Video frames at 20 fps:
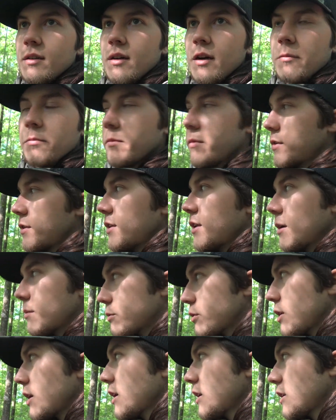I'm
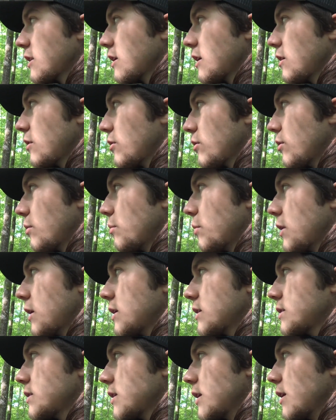trying to think on the
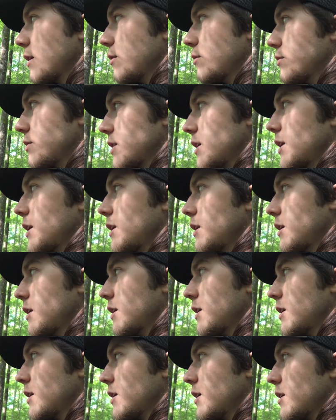bright side of seeing
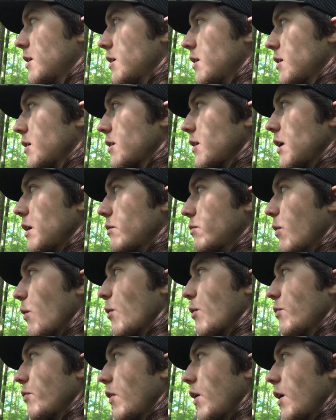like
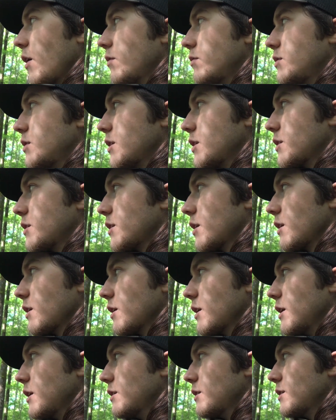4, 5, 6
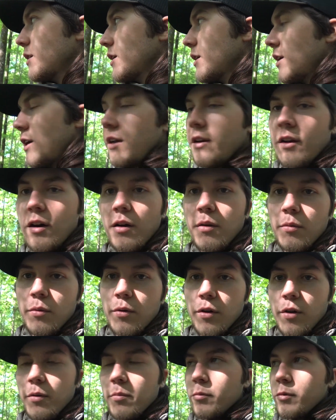turkeys, and not
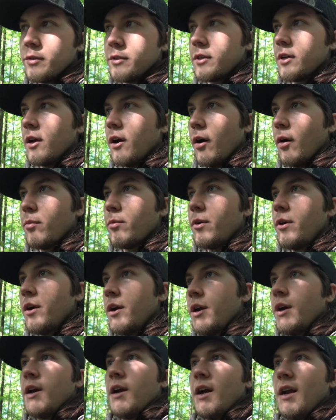one of them was a gobbler,
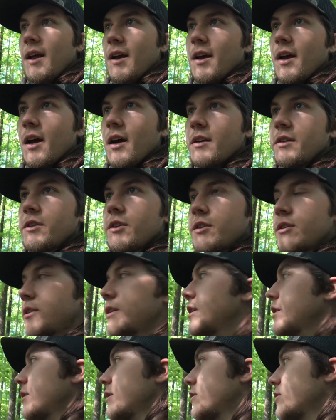and I got just
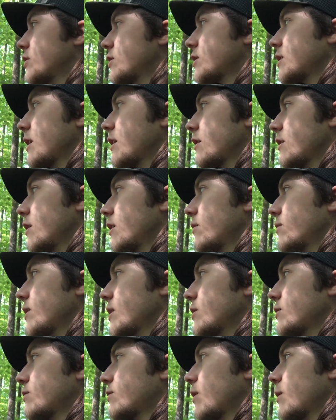out of gun
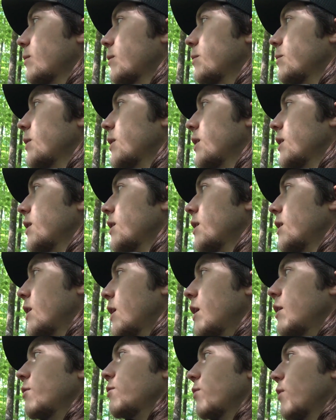range from them,
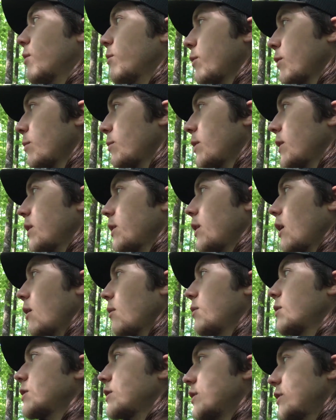and if one would have been a
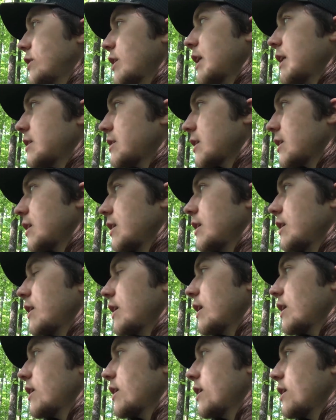gobbler, there's a chance I could have
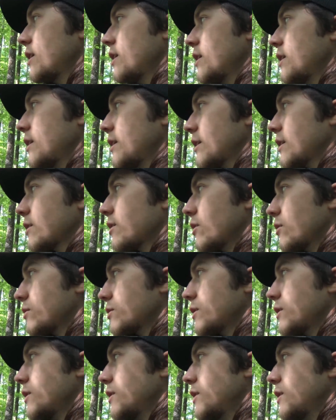got
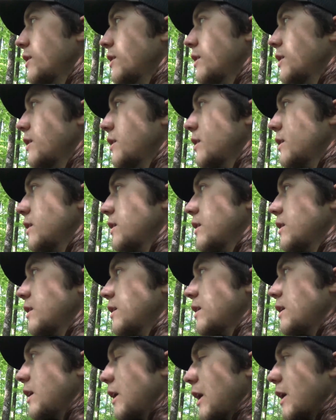closer
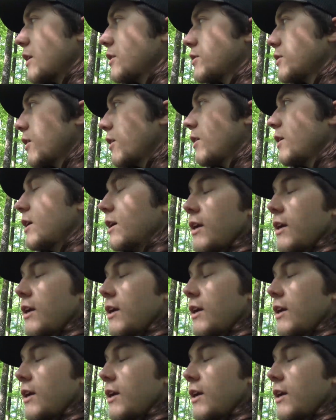and had a shot.